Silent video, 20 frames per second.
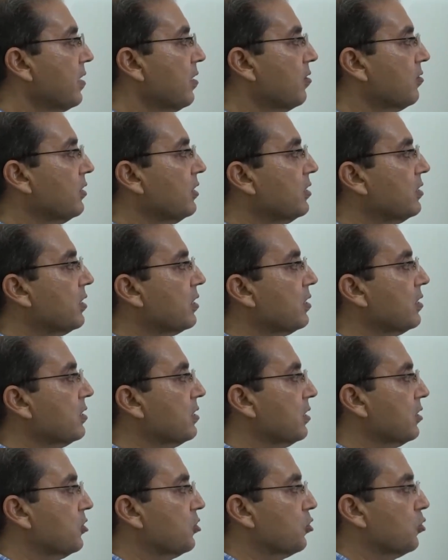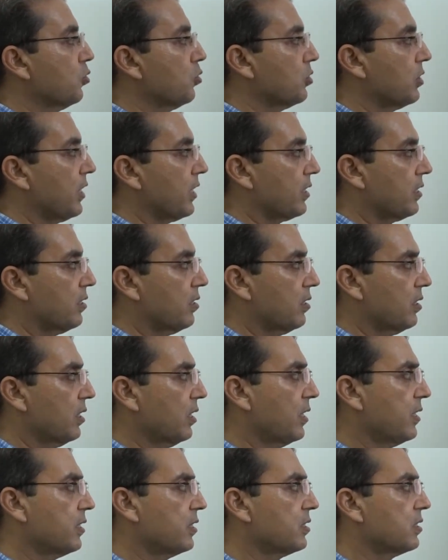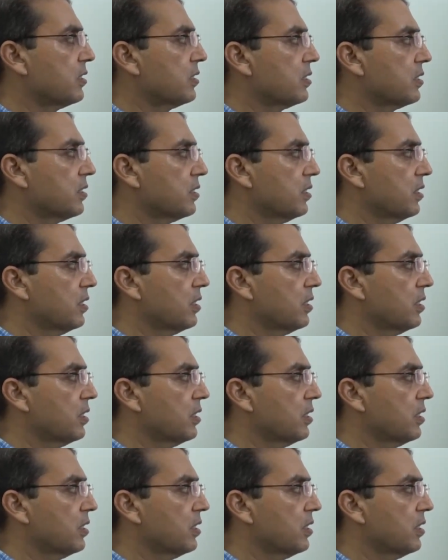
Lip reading: Now the statistics show that it is